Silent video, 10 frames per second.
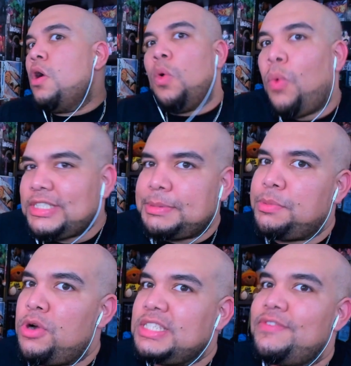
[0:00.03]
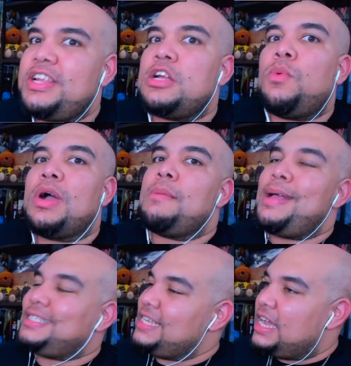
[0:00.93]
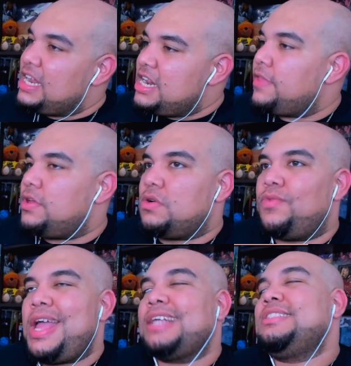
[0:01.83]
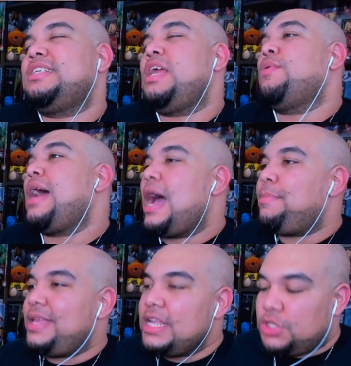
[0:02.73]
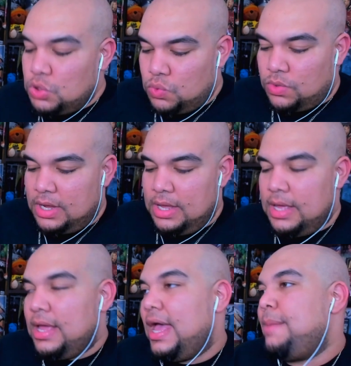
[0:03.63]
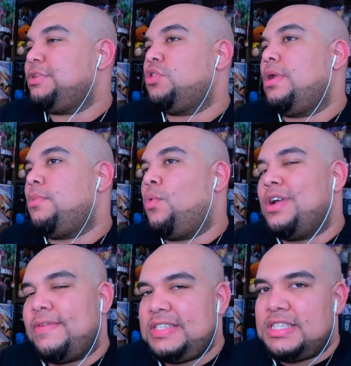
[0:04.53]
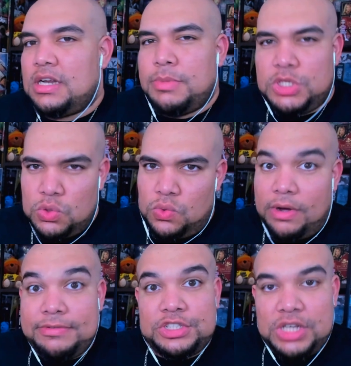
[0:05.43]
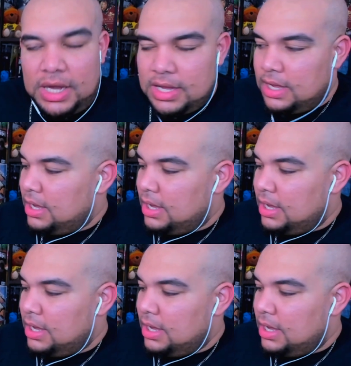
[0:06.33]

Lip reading: What's up, Jabroni Steven here, and welcome back to yet another reaction. Today we're hopping into episode number one of season number two of Chuck.